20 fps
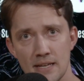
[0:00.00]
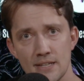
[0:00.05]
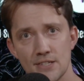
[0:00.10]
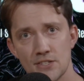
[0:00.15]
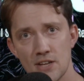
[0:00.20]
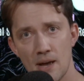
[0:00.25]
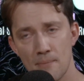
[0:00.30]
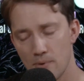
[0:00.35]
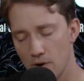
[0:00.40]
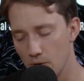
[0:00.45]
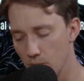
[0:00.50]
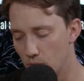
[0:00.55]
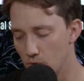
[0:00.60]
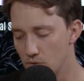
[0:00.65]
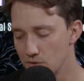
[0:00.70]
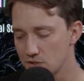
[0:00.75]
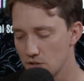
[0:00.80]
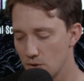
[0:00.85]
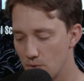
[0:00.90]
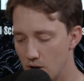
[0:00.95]
SAPRO
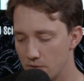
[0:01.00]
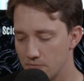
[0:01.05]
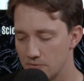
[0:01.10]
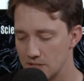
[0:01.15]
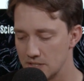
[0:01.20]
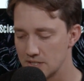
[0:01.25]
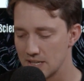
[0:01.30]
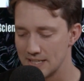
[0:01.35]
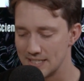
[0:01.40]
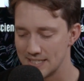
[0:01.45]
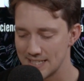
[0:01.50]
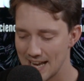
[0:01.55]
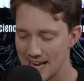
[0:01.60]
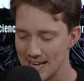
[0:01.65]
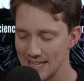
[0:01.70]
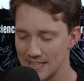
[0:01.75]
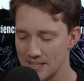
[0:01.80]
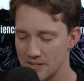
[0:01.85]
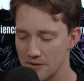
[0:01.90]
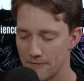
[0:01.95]
also offers a
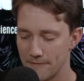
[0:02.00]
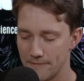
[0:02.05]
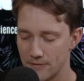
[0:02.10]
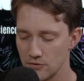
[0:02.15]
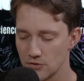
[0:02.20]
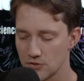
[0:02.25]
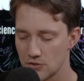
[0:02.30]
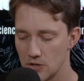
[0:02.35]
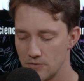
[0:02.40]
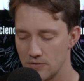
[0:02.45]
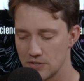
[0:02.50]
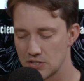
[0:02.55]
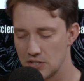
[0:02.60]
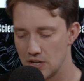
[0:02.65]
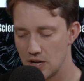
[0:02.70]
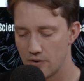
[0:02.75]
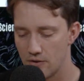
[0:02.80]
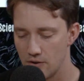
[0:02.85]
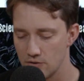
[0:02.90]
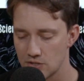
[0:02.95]
tailored full-service
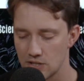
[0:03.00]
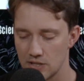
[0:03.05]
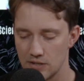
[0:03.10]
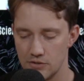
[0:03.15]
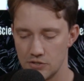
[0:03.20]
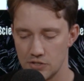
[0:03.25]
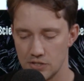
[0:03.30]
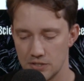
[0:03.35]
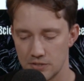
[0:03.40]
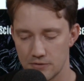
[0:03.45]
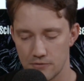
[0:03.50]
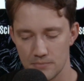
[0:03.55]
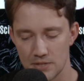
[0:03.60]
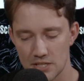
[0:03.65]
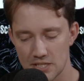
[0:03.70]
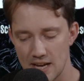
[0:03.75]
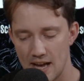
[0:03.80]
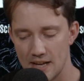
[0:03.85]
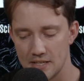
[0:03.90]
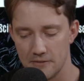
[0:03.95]
CRO solutions from
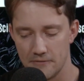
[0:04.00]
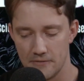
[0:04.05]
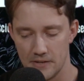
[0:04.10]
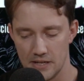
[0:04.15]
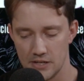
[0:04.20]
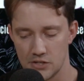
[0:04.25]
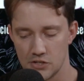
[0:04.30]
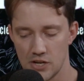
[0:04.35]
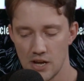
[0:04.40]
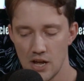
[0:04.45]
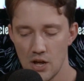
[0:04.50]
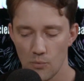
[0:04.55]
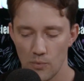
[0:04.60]
start to finish